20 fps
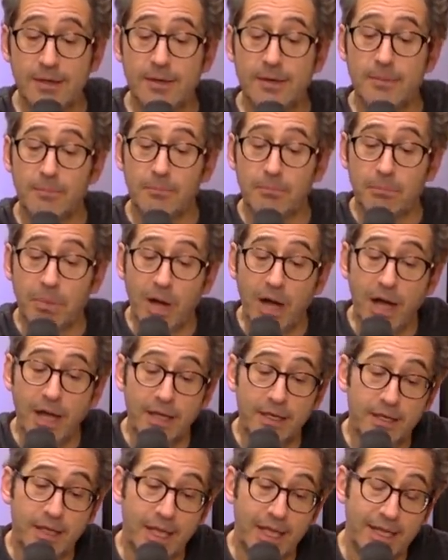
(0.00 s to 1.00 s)

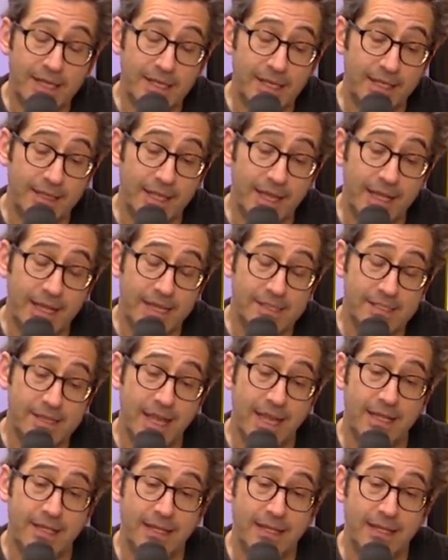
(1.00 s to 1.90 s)
but and and like I say,